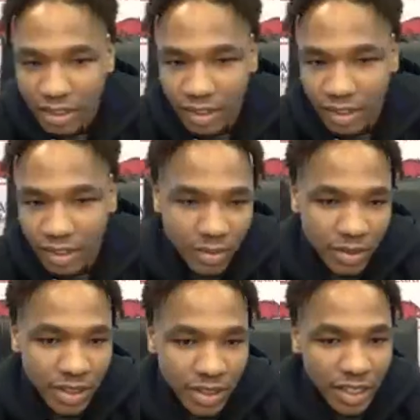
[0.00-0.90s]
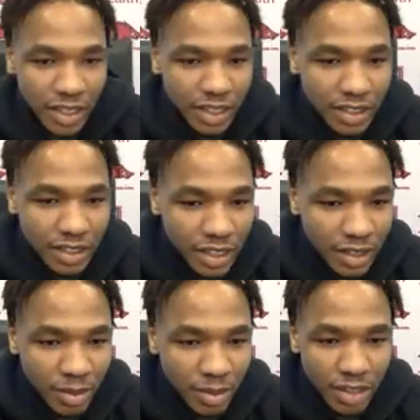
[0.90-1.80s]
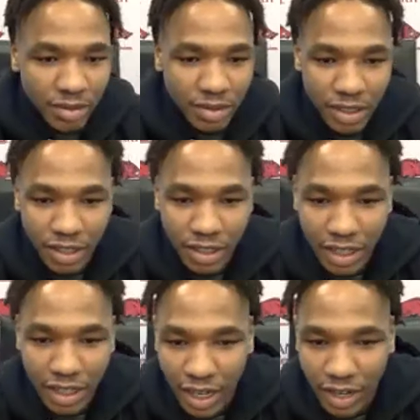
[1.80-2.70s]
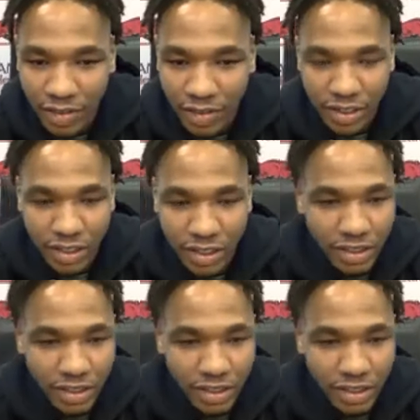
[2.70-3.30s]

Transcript: just one thing I could say about them. They look like they have fun.